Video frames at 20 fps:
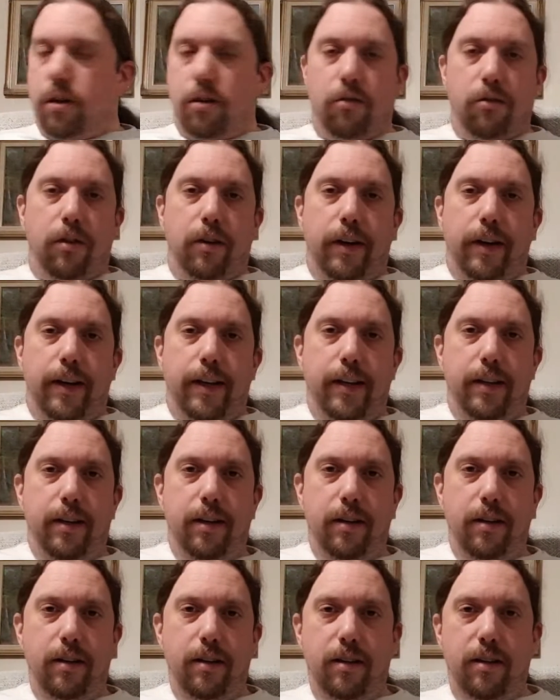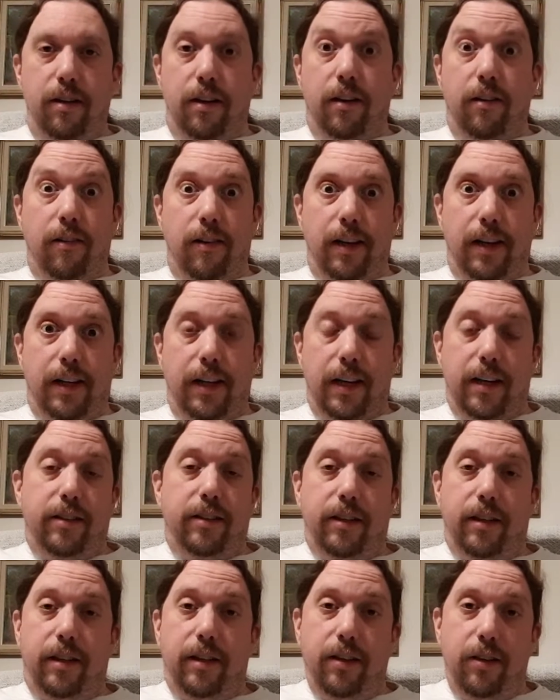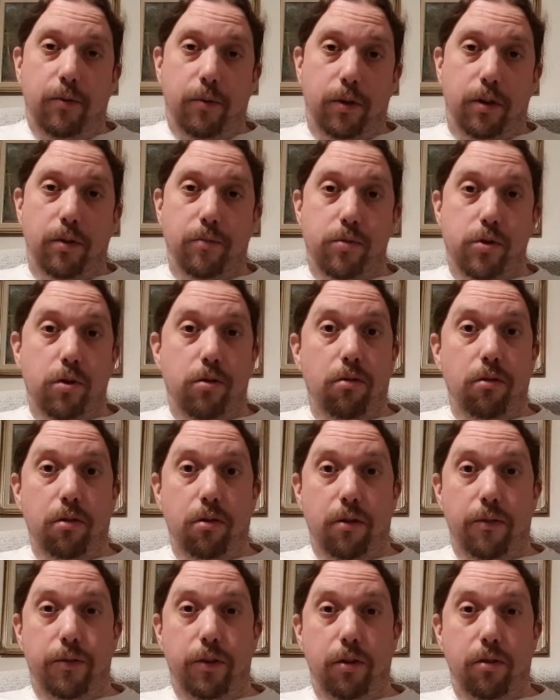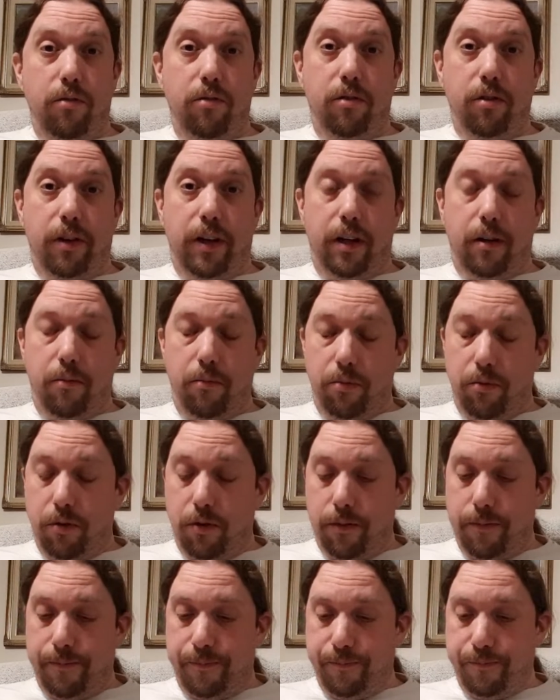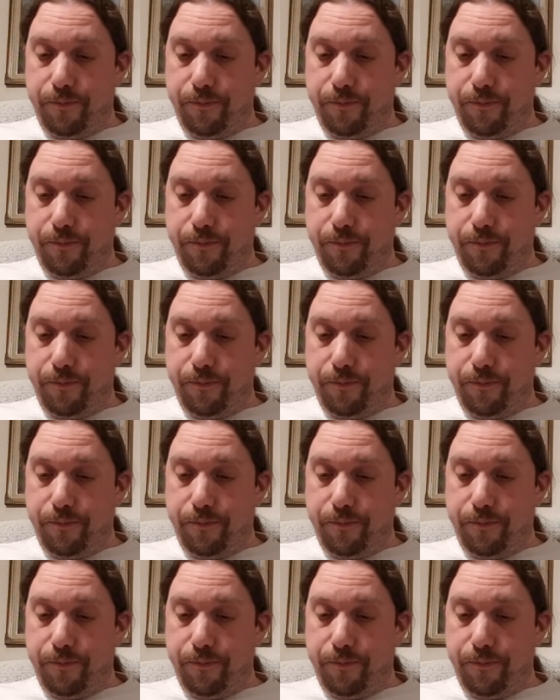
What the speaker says: Right, an Arnie classic, which I'm sure a lot of you have gone out and brought.